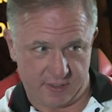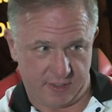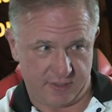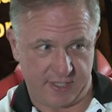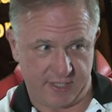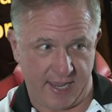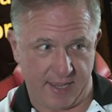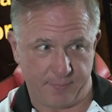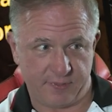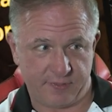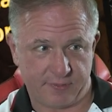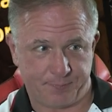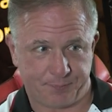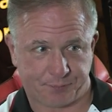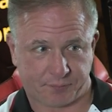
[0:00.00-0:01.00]

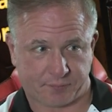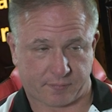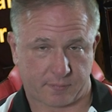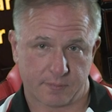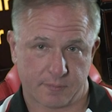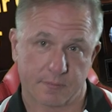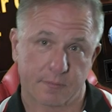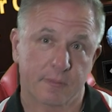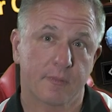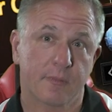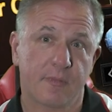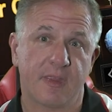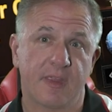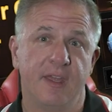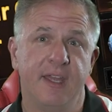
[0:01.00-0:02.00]
gems
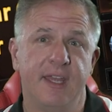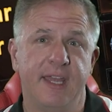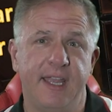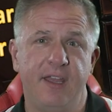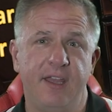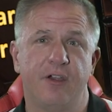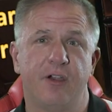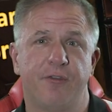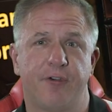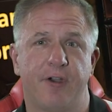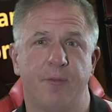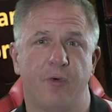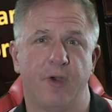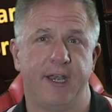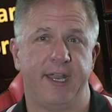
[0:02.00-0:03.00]
either
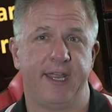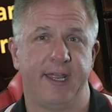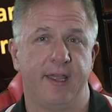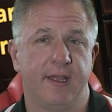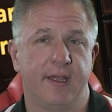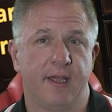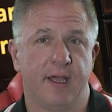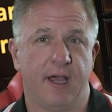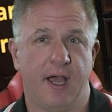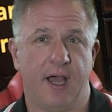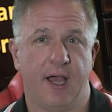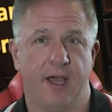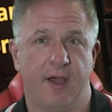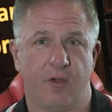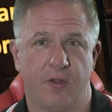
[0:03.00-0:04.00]
from running
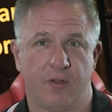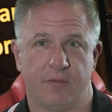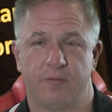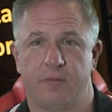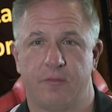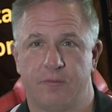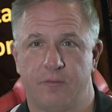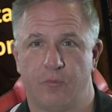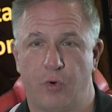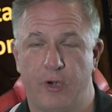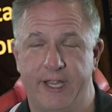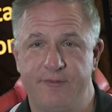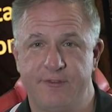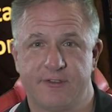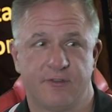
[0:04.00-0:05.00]

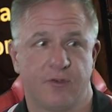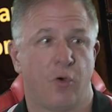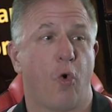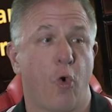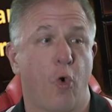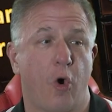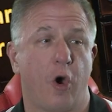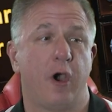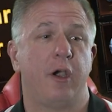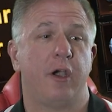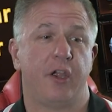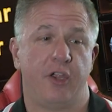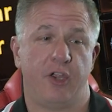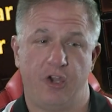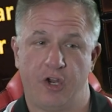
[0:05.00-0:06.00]
rifts, or
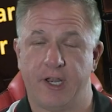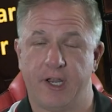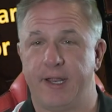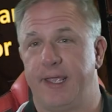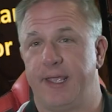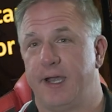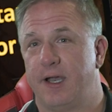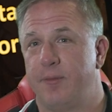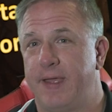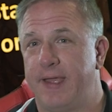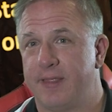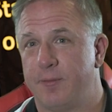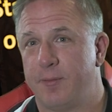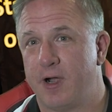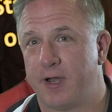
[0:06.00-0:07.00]
you're going to get them
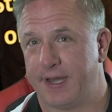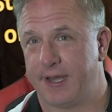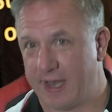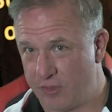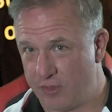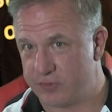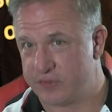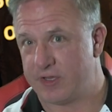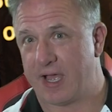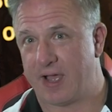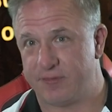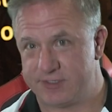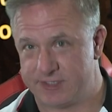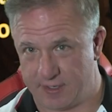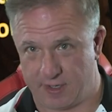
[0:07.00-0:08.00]
in the market. Now, there's
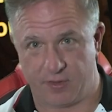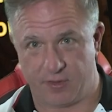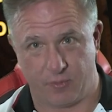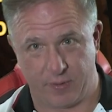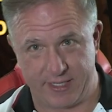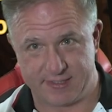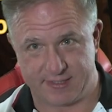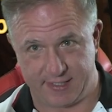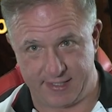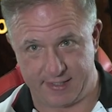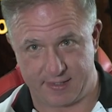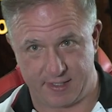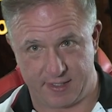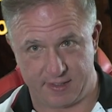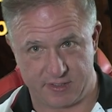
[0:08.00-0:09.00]
obviously other ways to
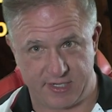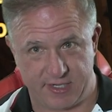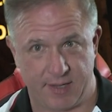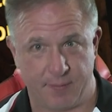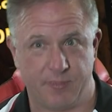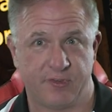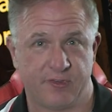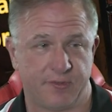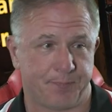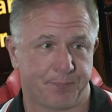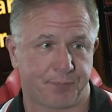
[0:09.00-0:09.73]
get the gems,